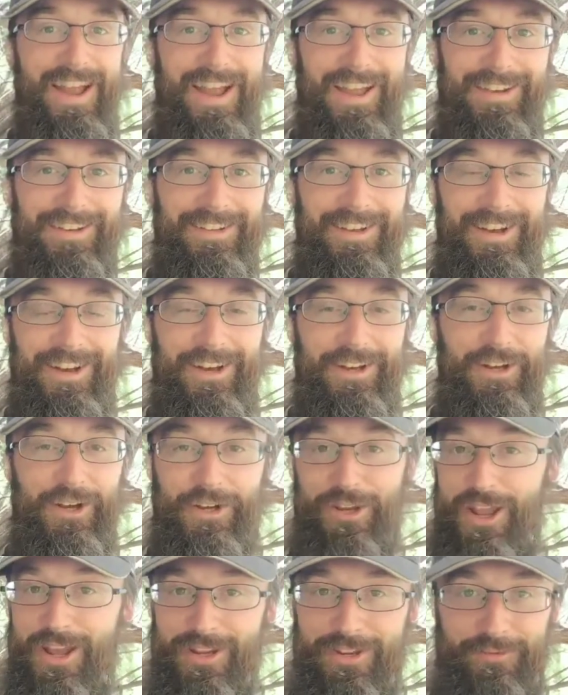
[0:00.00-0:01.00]
And
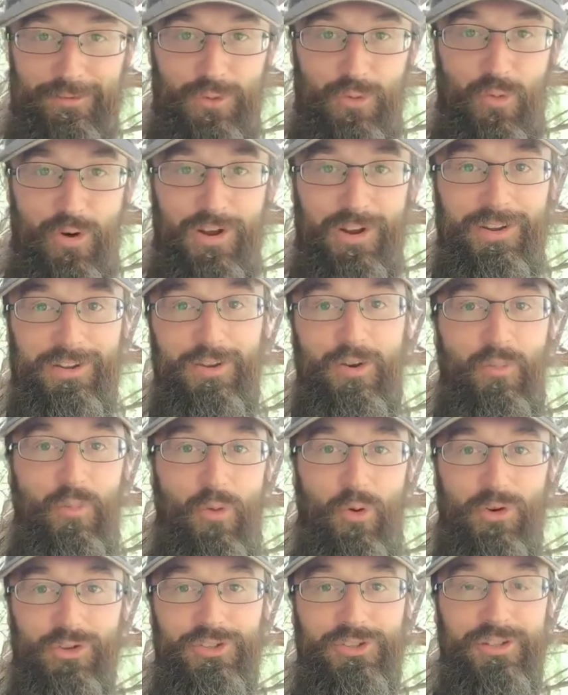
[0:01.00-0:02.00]
again, if you want to know
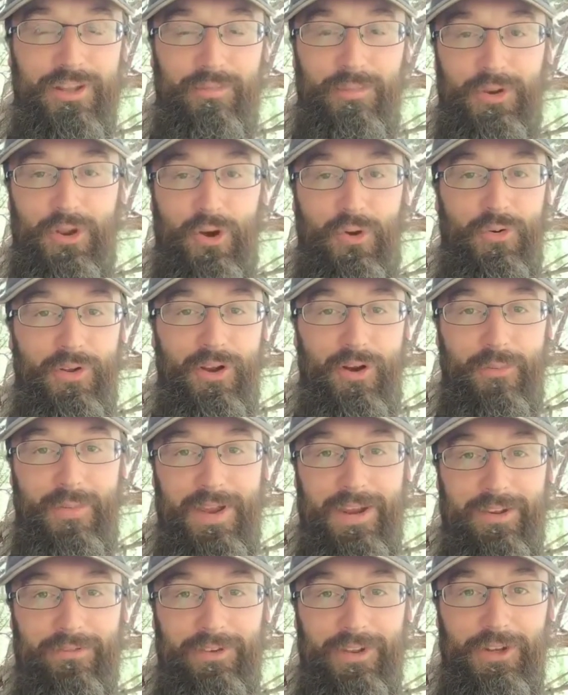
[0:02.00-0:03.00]
more, just let me know and I'll
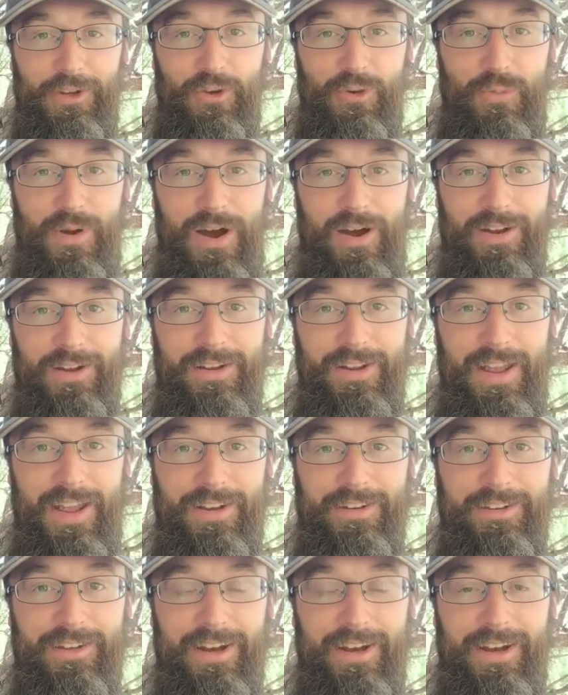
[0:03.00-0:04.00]
make a video about it.
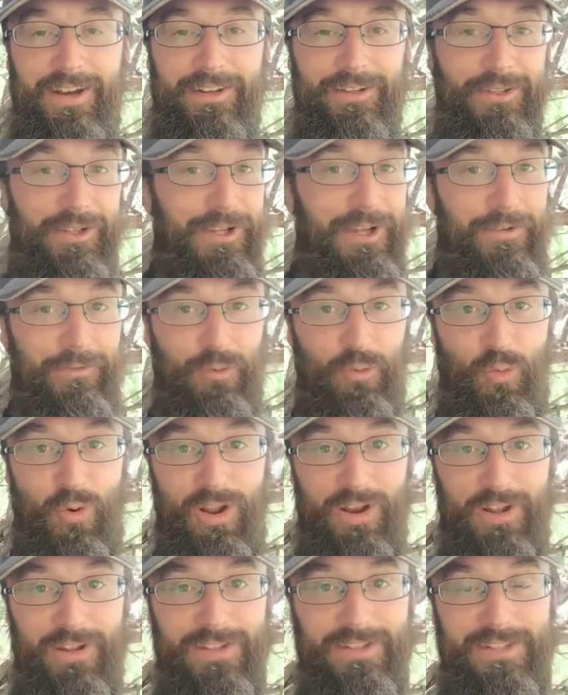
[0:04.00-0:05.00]
And if you
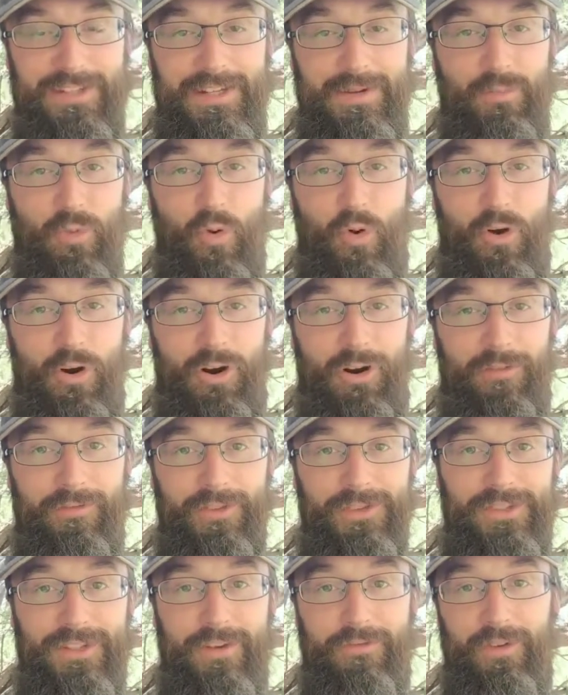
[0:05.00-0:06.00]
want to see more of
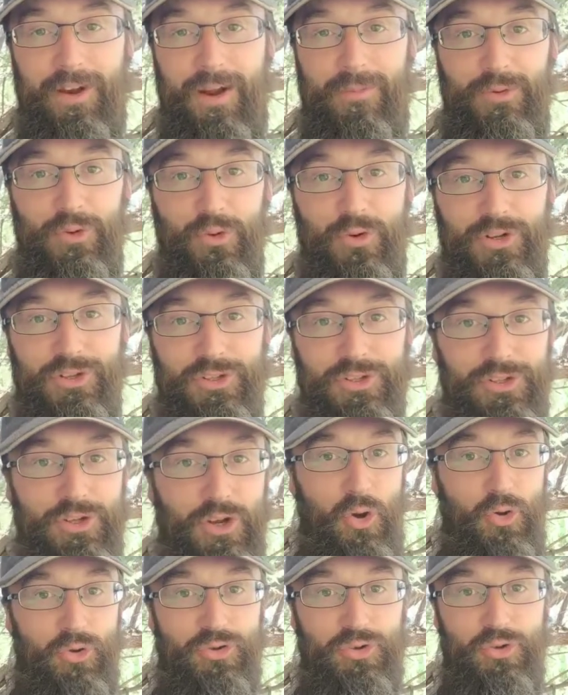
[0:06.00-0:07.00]
the stuff that I'm doing,
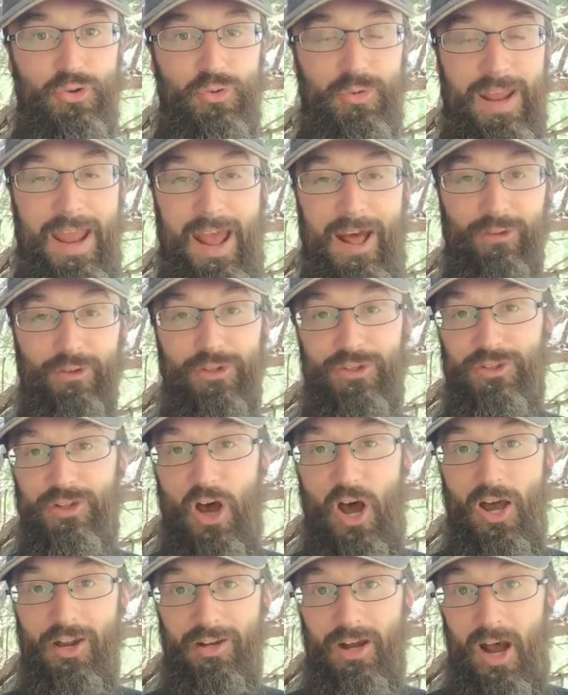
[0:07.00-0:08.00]
go to
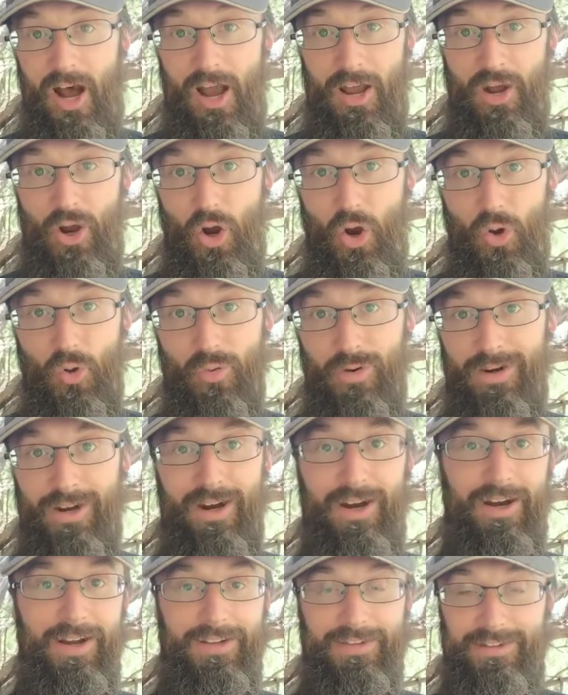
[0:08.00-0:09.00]
callan.io.
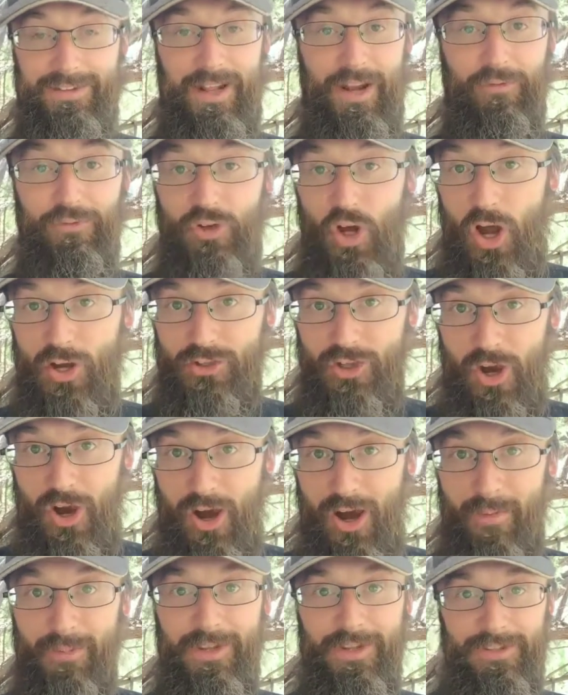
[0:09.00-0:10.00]
Instead of
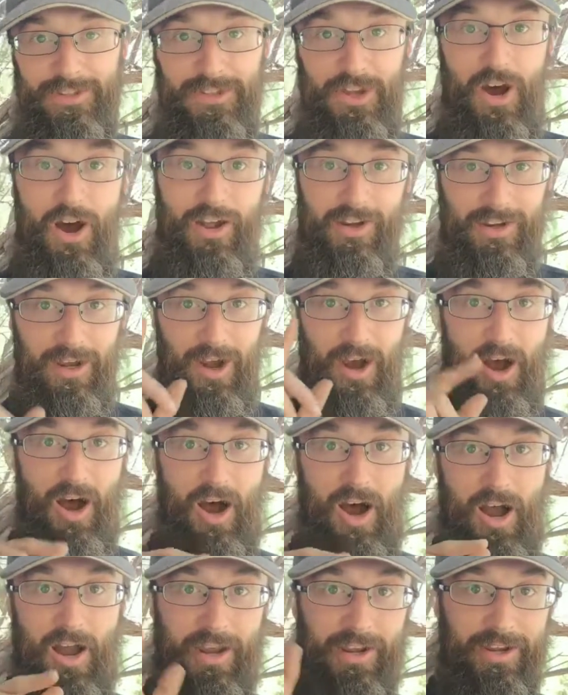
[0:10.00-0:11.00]
.com, it's
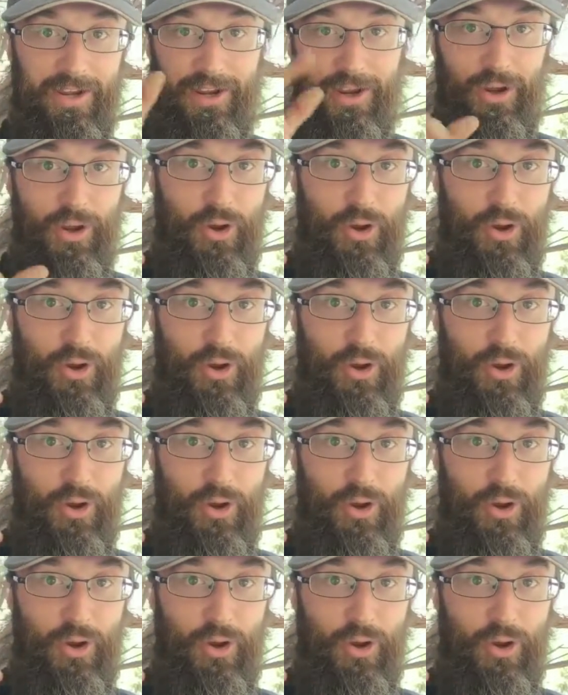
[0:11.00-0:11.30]
.io.